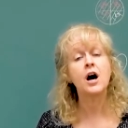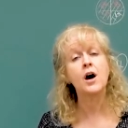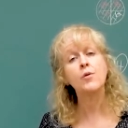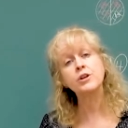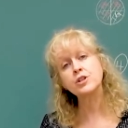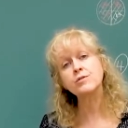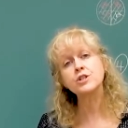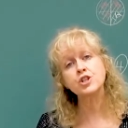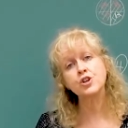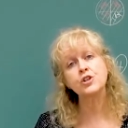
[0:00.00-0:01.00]
I want to
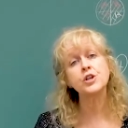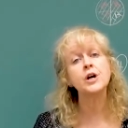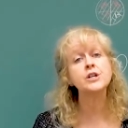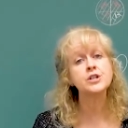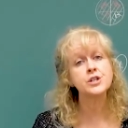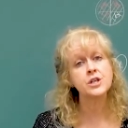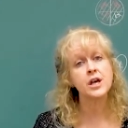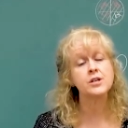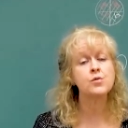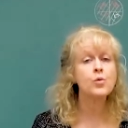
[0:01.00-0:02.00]
ensure that you understand